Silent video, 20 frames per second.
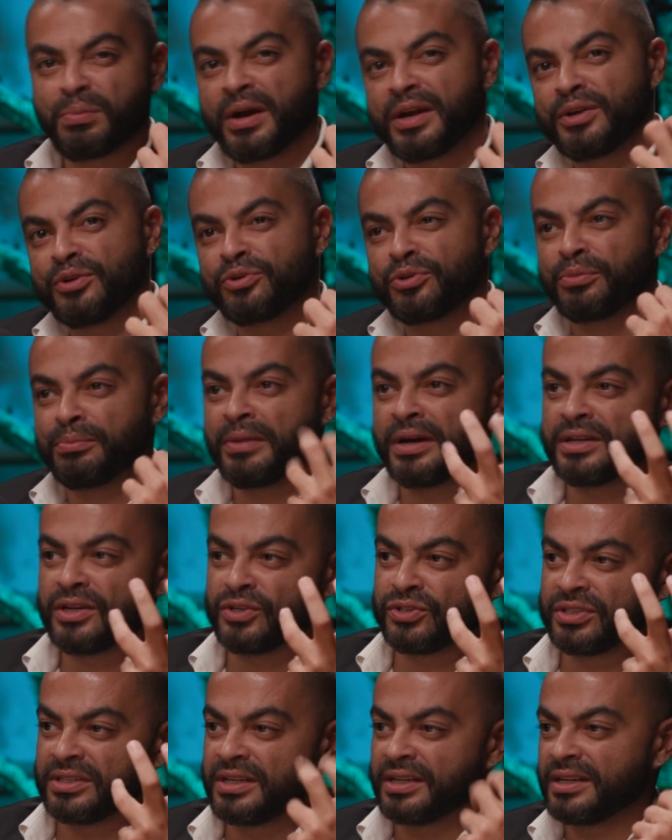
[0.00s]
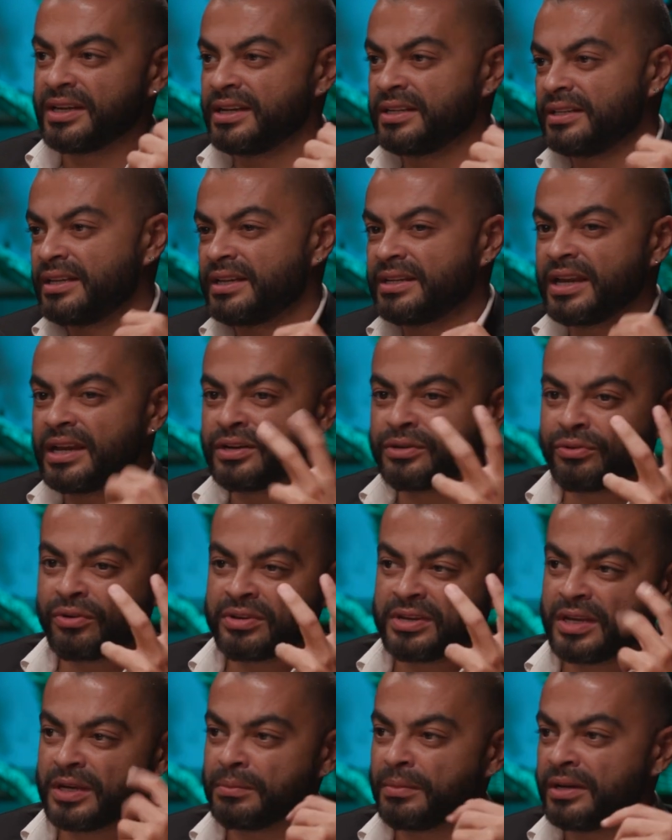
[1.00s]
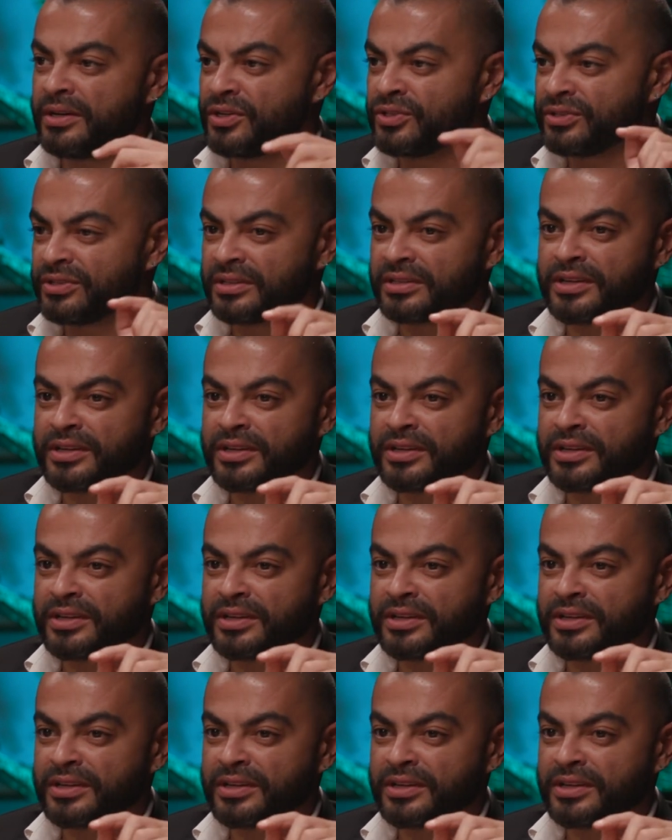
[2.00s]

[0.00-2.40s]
micromanaging and then annoying manager